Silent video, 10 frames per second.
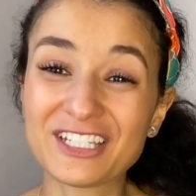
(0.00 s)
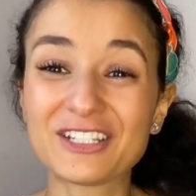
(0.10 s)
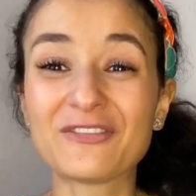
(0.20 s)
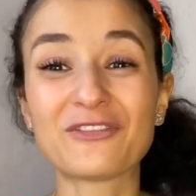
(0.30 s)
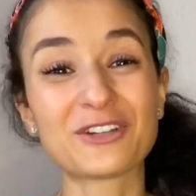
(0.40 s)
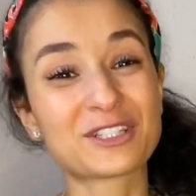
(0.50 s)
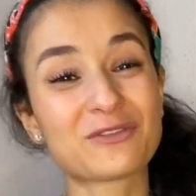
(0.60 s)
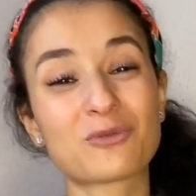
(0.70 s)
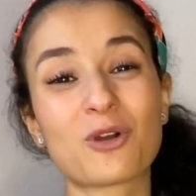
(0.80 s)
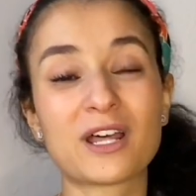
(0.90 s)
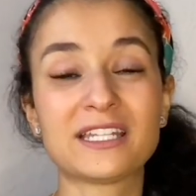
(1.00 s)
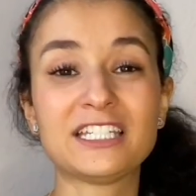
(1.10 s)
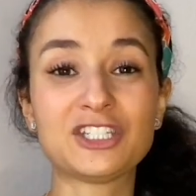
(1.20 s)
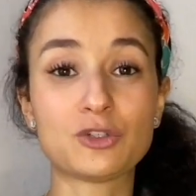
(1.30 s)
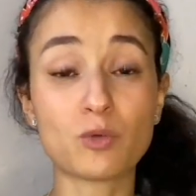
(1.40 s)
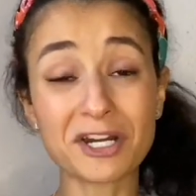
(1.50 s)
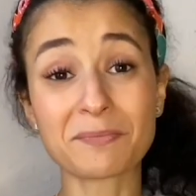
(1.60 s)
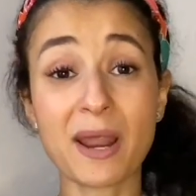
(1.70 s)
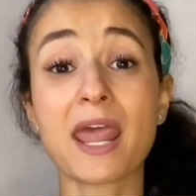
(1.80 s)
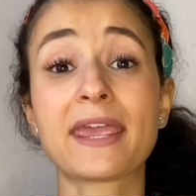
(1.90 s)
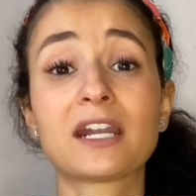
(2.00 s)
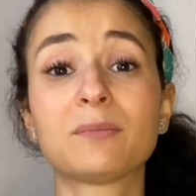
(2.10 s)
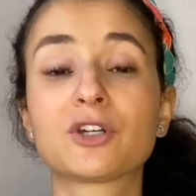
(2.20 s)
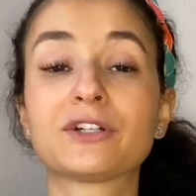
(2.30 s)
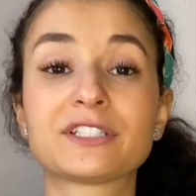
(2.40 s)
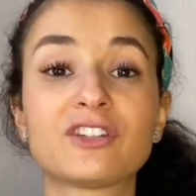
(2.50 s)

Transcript: First of all, I need to wash my hair because it